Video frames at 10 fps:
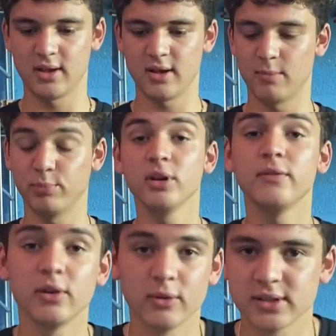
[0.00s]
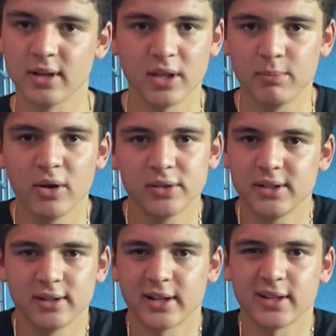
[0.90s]
a preview or something,
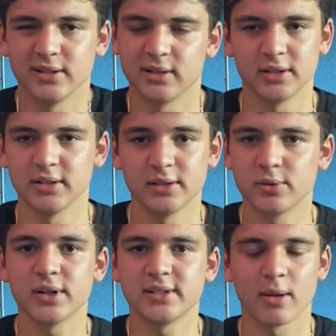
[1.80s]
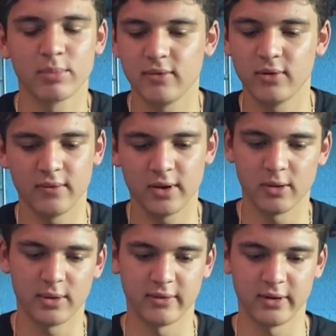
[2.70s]
posting like a 20-second preview of it
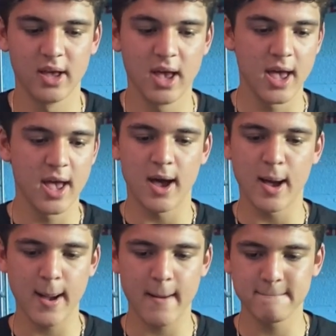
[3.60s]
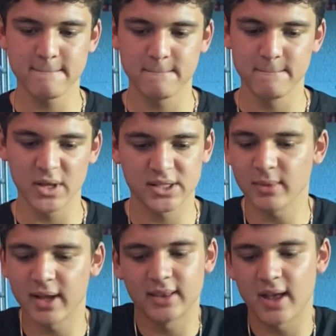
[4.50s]
or whatever. Something
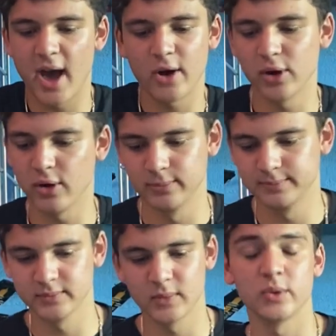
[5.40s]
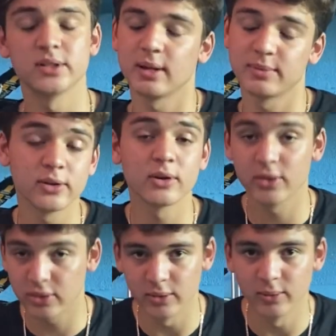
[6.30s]
like that, I don't know. I'm still
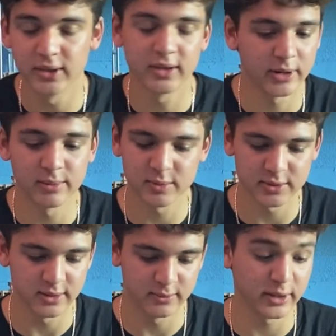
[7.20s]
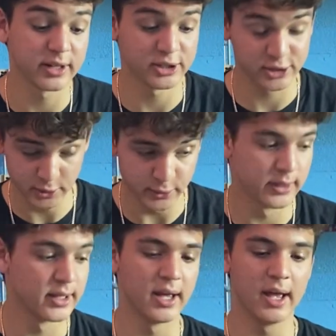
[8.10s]
going through what I'm supposed to, what I should do.
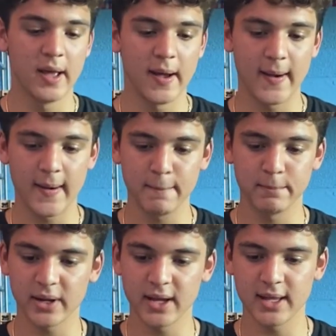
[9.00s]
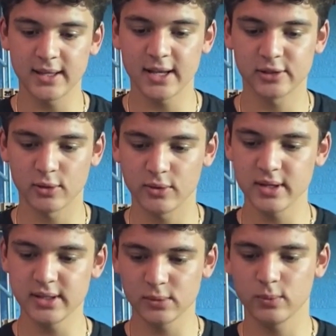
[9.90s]
But yeah, so
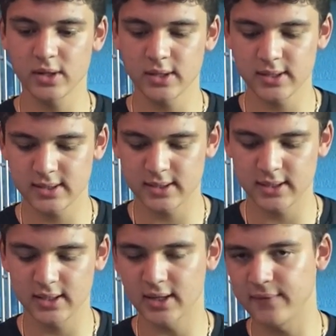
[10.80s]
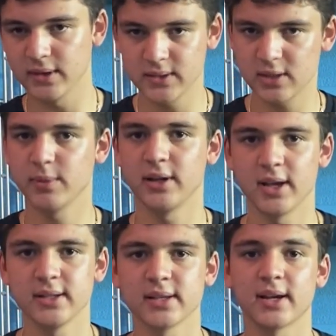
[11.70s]
this was the nifeliz display
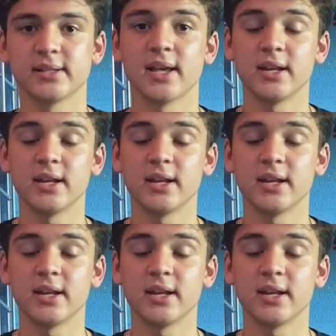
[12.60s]
case. Like I said,